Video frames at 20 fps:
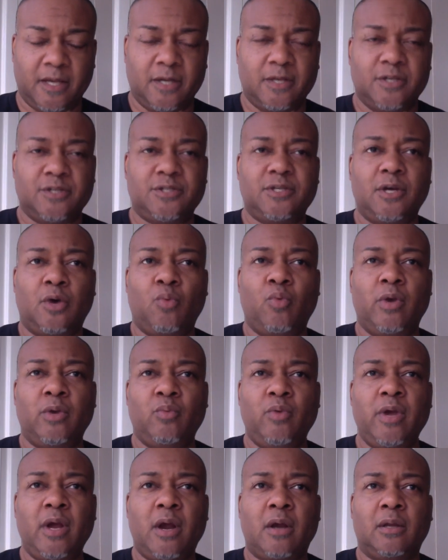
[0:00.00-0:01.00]
So when
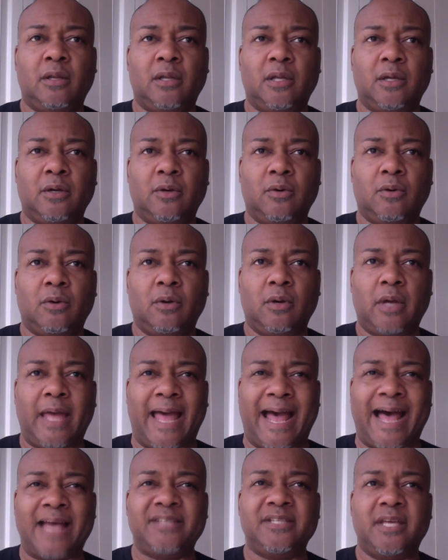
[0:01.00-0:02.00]
we are
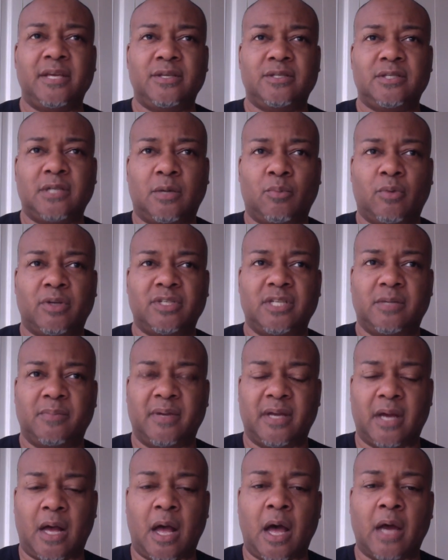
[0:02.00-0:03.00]
asking someone to
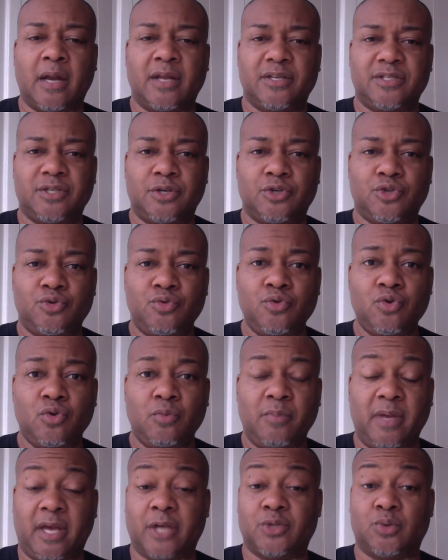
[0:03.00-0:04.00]
be honest and true
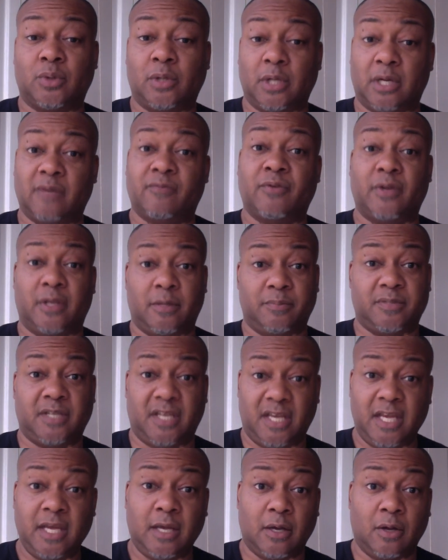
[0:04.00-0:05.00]
because we're looking for them to
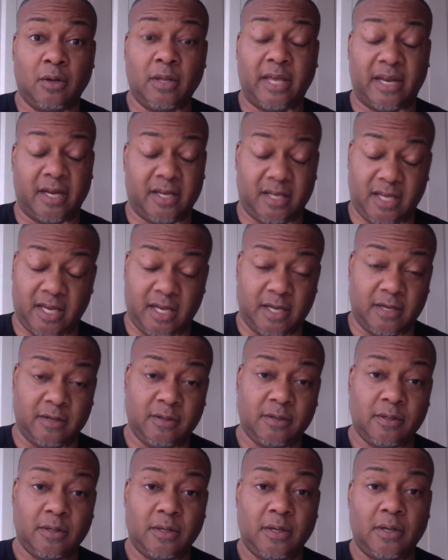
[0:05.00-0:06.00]
heal, and again,
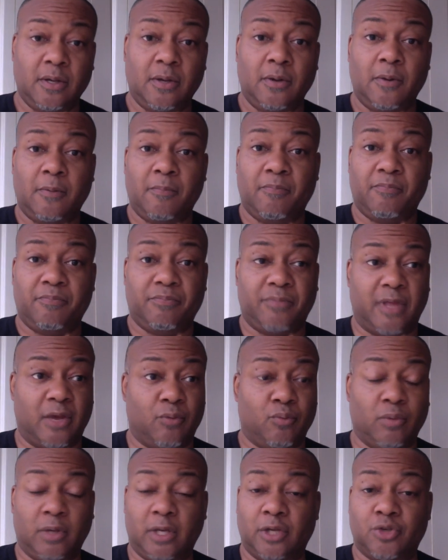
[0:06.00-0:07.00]
they
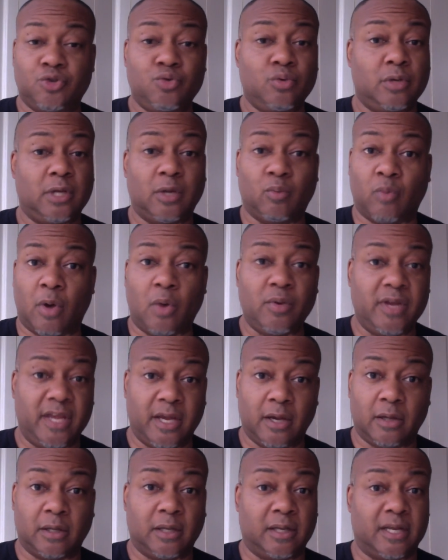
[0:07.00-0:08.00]
really truly won't
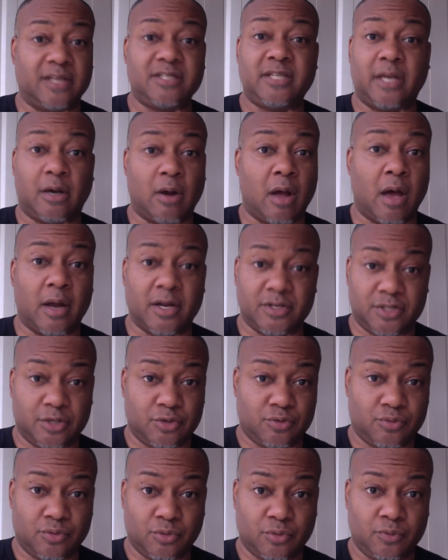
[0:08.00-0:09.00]
heal unless they're honest
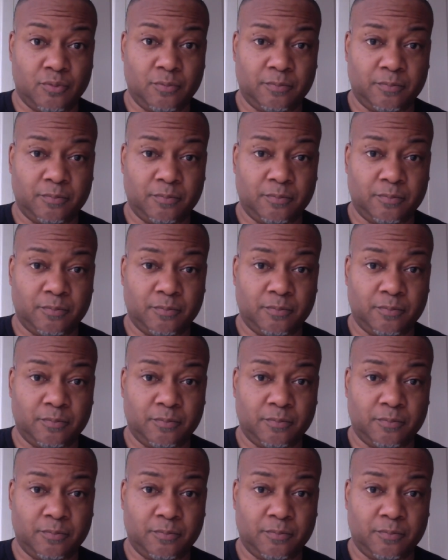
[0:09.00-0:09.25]
and true